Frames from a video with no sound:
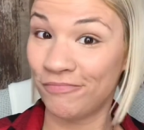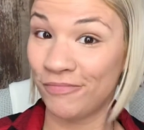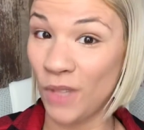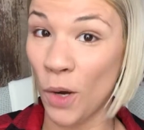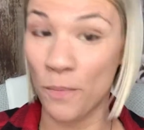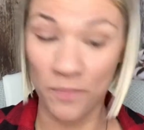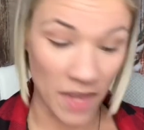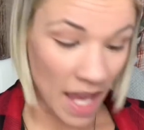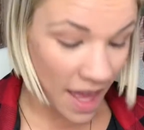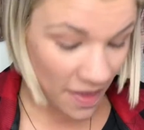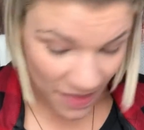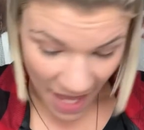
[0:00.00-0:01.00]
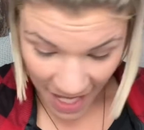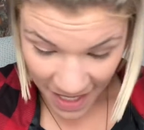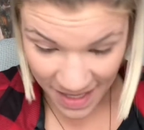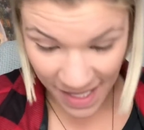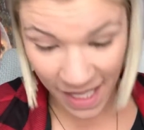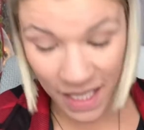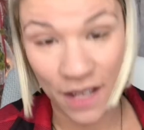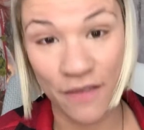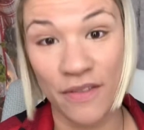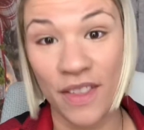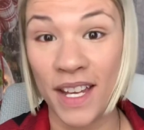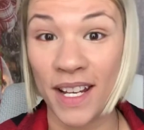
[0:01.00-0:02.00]
So that is the end
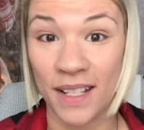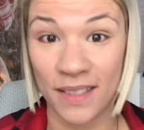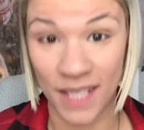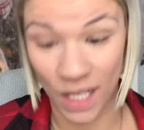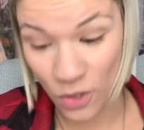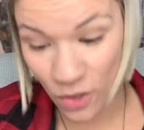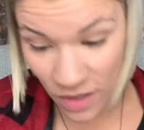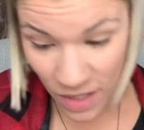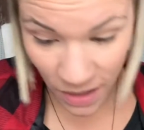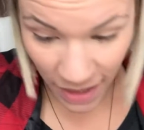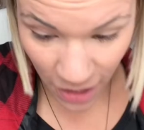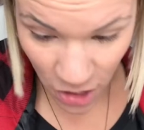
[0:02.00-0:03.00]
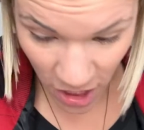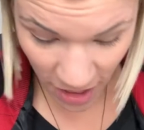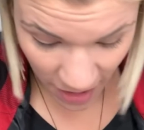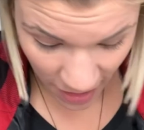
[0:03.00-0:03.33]
of the Essentials collection,